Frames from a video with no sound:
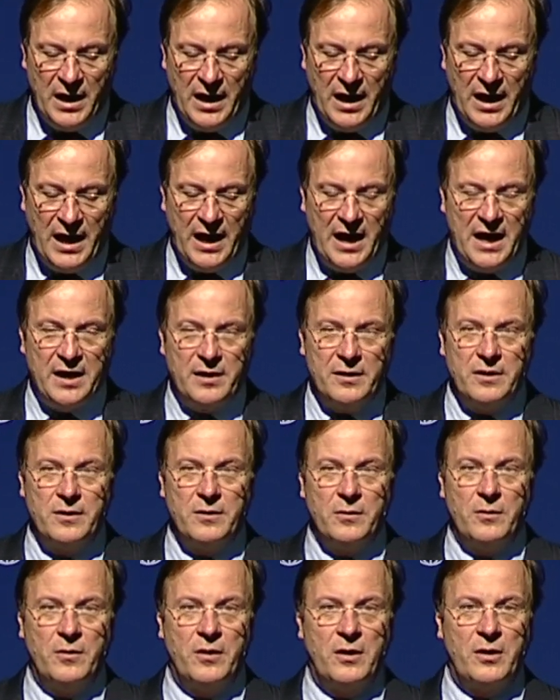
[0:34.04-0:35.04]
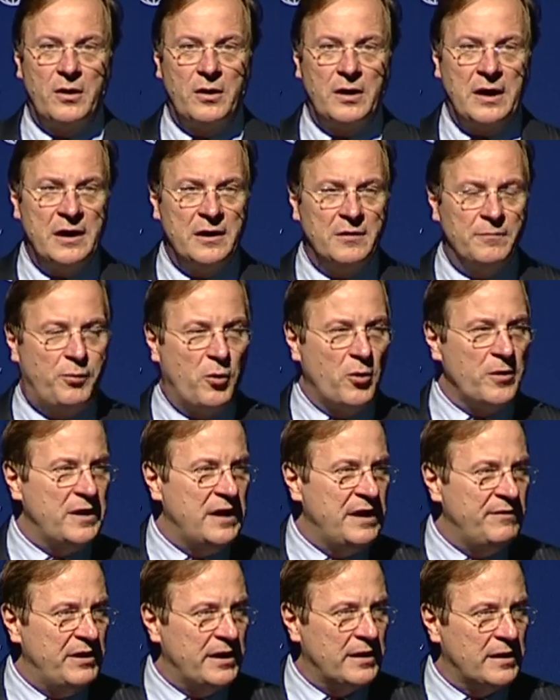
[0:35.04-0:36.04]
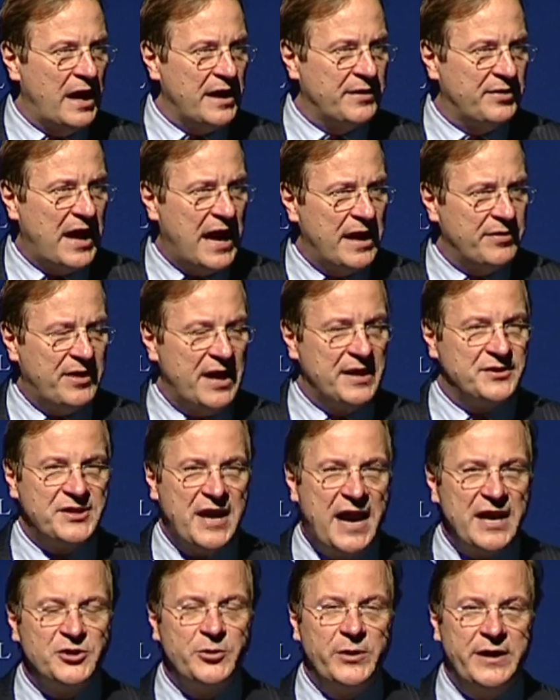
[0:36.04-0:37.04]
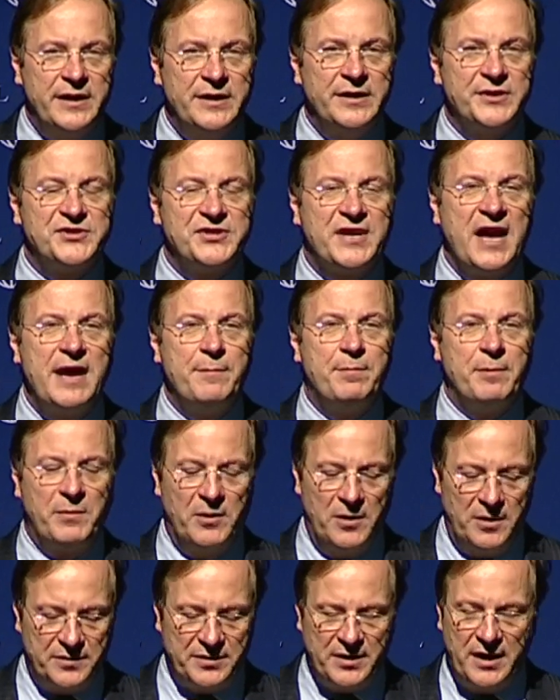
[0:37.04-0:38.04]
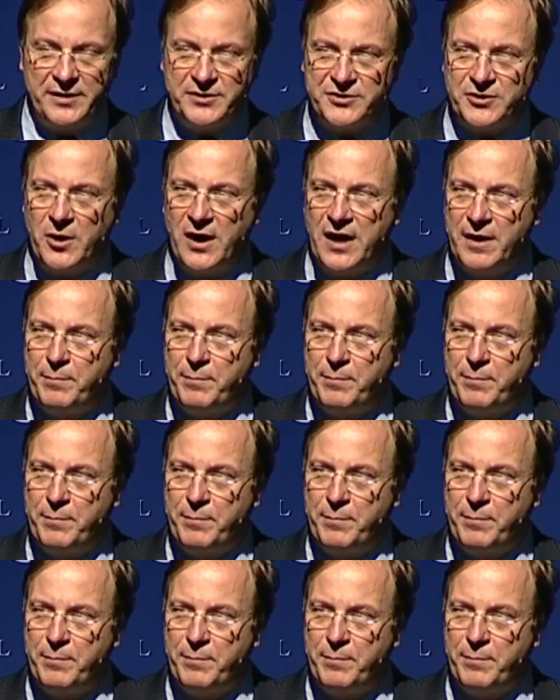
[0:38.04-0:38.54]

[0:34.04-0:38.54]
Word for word: Uh, an important evening like that, that's actually inescapable, and so I